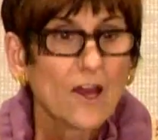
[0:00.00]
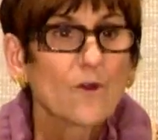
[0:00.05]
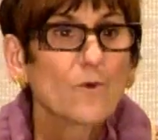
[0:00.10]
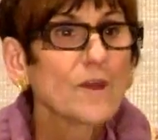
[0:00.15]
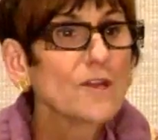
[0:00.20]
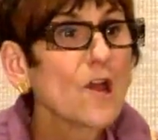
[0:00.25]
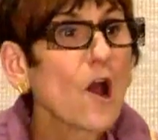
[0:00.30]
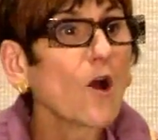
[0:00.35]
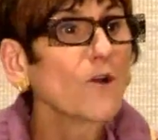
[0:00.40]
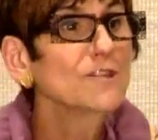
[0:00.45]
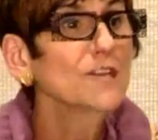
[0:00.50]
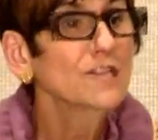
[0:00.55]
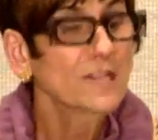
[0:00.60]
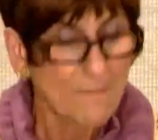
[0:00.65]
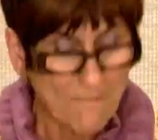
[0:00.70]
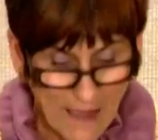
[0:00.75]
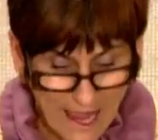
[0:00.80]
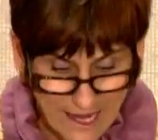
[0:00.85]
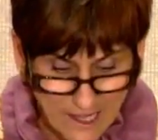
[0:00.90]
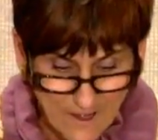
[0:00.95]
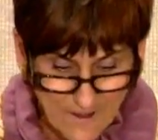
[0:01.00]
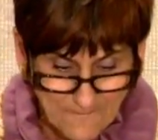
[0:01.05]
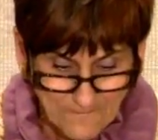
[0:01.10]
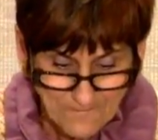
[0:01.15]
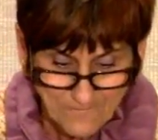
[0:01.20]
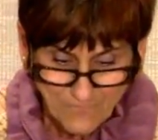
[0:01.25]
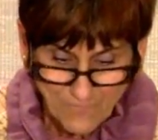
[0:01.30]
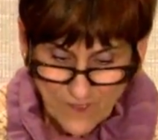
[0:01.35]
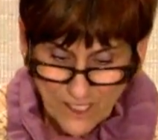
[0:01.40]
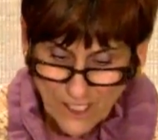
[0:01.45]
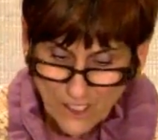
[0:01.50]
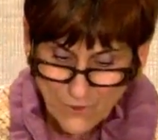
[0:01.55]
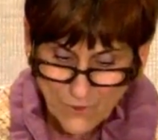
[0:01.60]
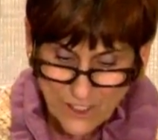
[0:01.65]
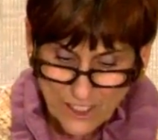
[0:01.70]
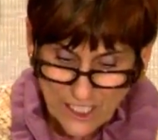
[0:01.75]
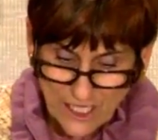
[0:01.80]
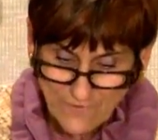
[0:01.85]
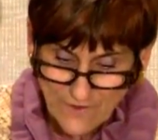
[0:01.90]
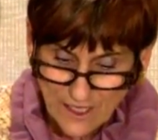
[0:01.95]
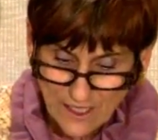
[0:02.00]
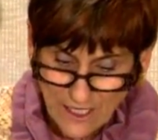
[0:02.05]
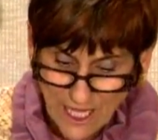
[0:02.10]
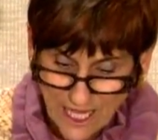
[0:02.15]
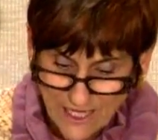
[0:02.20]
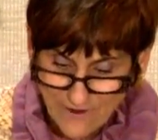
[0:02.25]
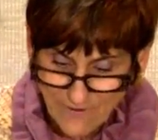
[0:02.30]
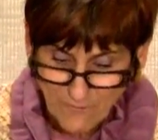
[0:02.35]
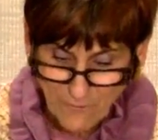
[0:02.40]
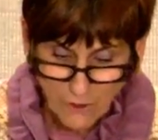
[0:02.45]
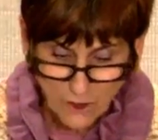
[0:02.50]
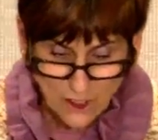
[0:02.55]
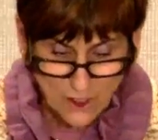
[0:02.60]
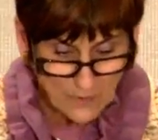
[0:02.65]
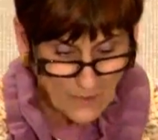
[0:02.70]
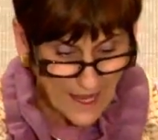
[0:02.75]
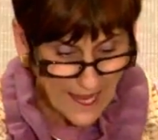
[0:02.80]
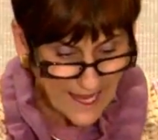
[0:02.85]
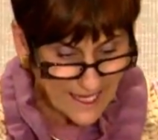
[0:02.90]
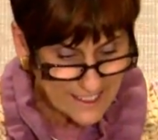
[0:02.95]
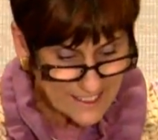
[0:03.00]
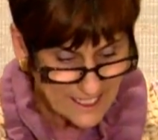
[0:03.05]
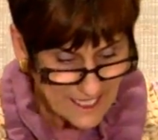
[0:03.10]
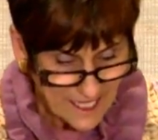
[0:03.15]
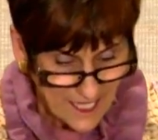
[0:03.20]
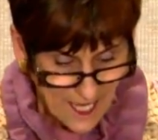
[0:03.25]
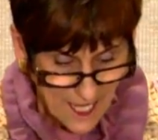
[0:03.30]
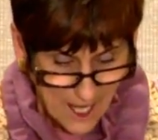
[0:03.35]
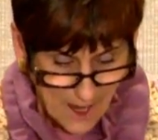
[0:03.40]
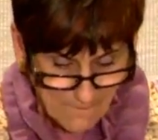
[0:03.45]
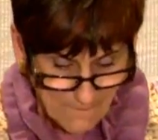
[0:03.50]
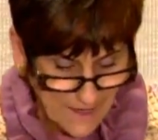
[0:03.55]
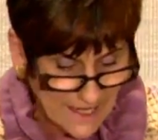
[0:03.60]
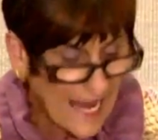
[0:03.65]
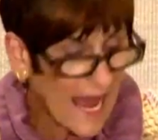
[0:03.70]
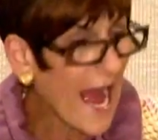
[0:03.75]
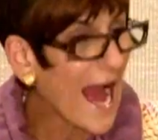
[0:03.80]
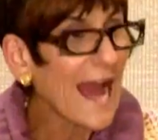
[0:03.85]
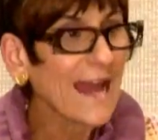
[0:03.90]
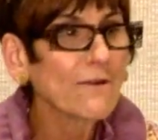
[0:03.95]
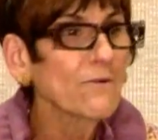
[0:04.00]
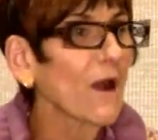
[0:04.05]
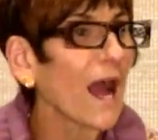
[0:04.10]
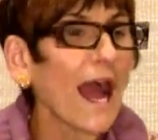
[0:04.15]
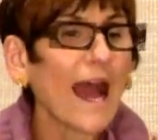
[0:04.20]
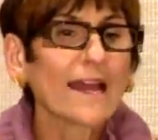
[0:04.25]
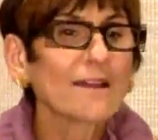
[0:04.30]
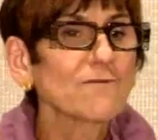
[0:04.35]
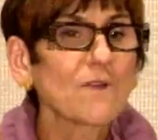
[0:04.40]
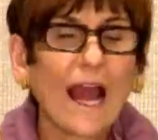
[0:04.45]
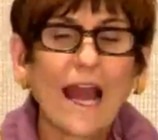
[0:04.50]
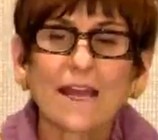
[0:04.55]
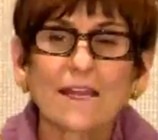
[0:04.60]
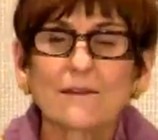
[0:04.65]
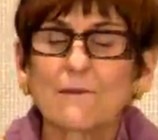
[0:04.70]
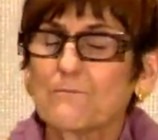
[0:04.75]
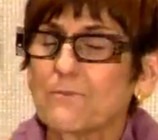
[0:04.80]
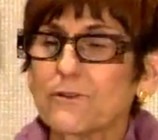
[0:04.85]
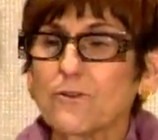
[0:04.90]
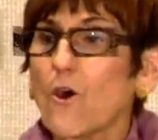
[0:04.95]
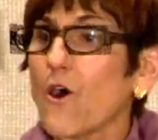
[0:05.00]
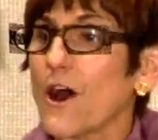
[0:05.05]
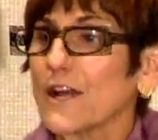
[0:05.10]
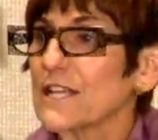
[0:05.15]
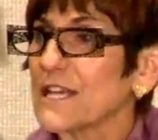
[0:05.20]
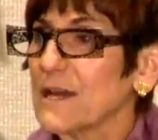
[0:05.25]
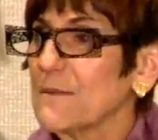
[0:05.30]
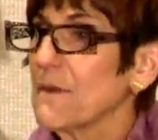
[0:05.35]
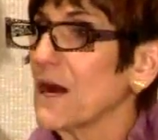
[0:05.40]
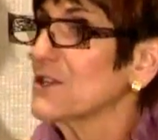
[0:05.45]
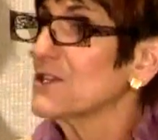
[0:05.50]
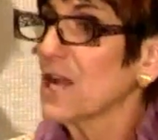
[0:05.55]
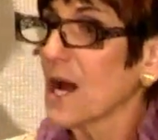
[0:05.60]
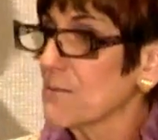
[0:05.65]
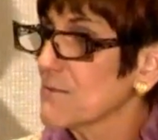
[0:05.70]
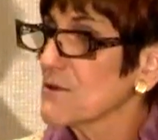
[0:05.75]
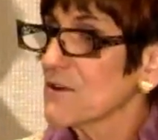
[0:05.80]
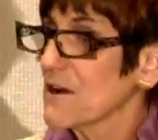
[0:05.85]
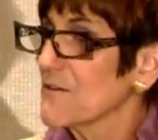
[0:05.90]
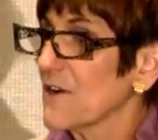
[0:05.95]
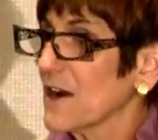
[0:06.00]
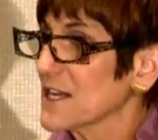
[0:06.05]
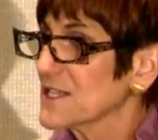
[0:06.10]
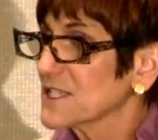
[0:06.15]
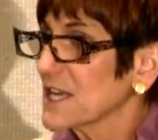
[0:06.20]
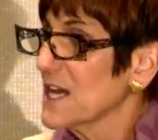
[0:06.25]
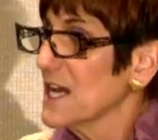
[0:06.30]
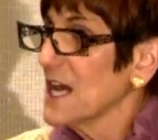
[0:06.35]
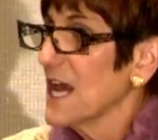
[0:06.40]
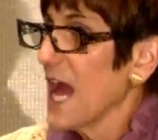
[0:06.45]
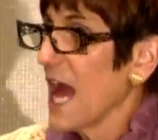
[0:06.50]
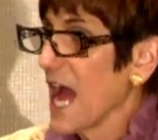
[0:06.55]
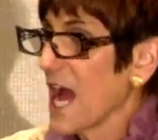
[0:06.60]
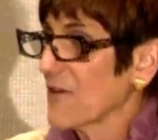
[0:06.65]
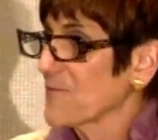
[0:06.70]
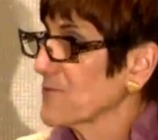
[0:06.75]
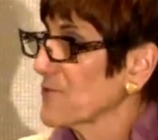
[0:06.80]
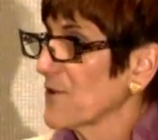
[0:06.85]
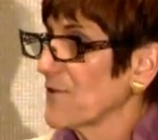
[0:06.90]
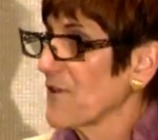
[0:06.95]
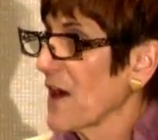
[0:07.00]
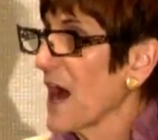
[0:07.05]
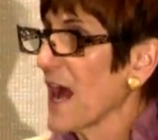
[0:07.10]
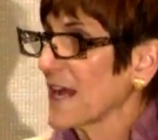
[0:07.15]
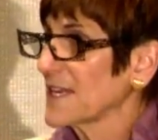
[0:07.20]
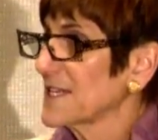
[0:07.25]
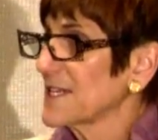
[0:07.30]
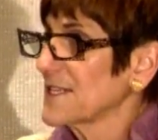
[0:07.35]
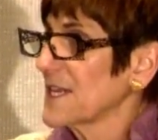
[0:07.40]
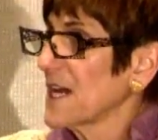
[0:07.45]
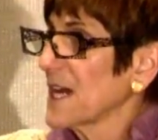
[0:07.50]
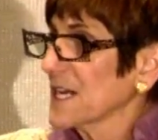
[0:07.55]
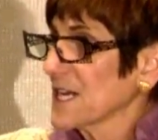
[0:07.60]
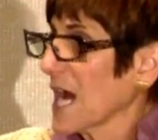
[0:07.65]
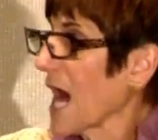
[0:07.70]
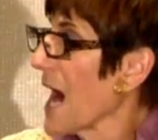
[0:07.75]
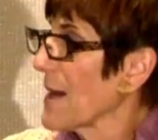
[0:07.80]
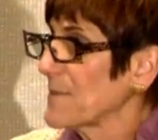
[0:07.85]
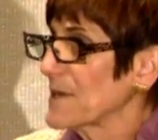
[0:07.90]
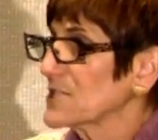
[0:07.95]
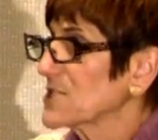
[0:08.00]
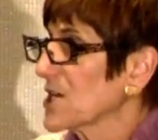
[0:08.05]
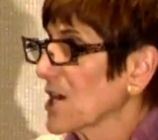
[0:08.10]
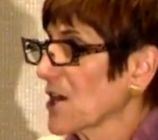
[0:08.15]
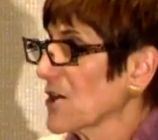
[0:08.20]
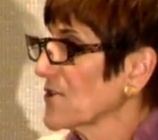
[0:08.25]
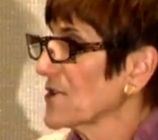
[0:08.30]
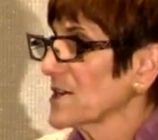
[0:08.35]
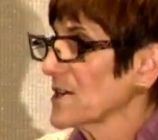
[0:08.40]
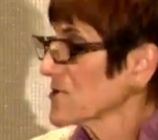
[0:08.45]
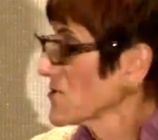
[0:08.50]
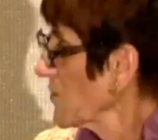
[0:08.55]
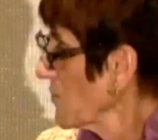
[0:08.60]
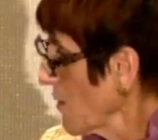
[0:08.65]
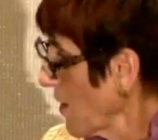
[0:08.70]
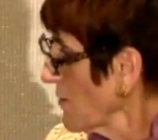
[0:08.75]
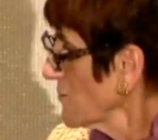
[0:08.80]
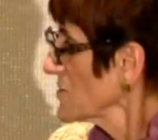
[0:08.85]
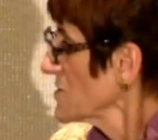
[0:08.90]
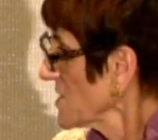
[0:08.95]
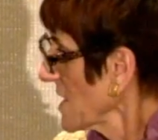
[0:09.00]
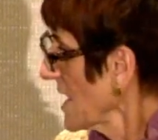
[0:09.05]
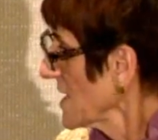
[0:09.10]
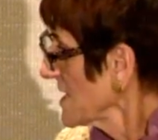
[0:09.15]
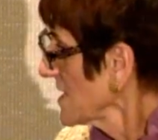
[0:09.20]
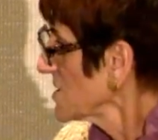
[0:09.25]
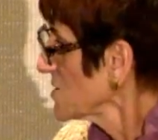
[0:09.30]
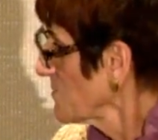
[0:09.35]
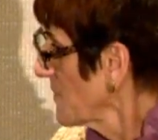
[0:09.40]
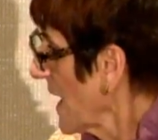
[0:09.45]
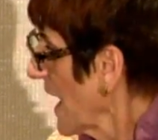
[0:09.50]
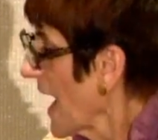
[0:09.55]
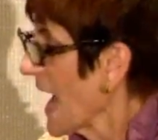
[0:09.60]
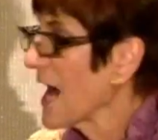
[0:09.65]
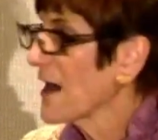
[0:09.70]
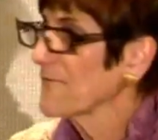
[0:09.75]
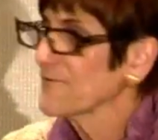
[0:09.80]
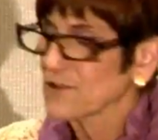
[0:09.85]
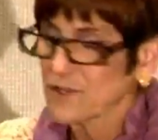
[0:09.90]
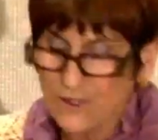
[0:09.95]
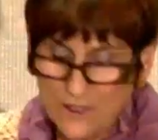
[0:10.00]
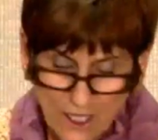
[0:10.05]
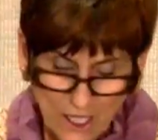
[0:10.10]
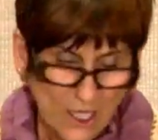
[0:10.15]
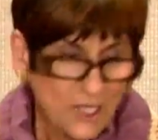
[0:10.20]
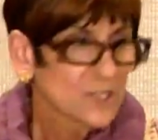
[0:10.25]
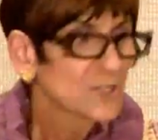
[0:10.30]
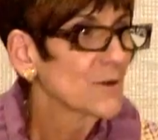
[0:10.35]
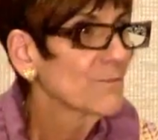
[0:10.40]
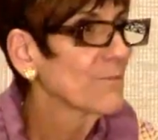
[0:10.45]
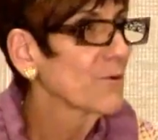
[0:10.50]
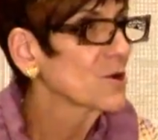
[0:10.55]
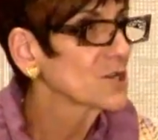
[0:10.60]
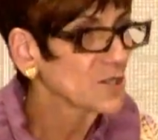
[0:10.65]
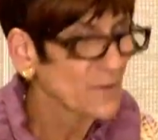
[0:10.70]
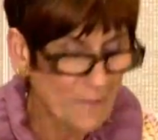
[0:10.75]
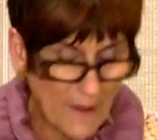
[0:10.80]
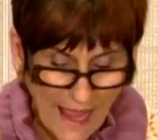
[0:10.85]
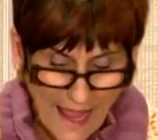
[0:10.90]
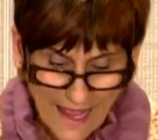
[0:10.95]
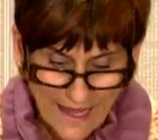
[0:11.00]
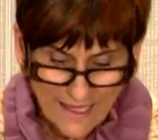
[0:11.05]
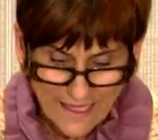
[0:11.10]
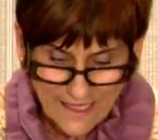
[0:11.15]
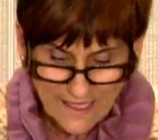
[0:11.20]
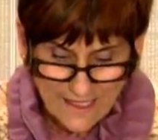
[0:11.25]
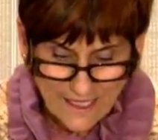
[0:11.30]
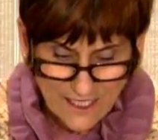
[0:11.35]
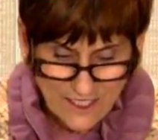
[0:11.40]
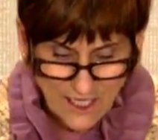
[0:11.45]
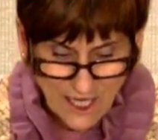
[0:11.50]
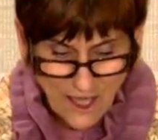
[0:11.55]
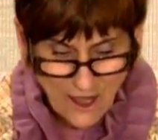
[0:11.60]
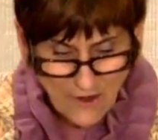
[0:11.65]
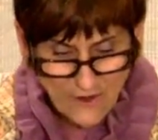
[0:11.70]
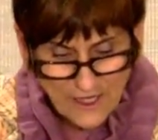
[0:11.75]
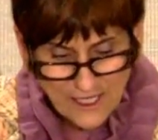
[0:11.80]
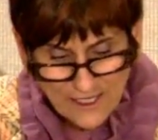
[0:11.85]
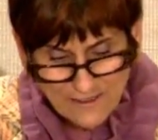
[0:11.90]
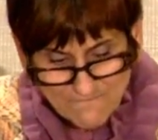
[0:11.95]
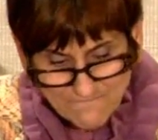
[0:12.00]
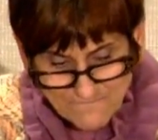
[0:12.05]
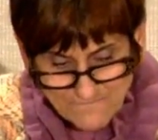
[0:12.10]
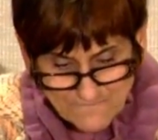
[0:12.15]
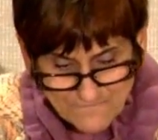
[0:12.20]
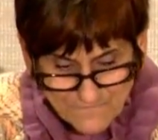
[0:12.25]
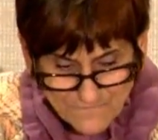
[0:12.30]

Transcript: We know that the mayor is receiving a lot of pushback, but I, I, I applaud him. A number of us have provided commentary and quotes on his behalf to, to push back in this area.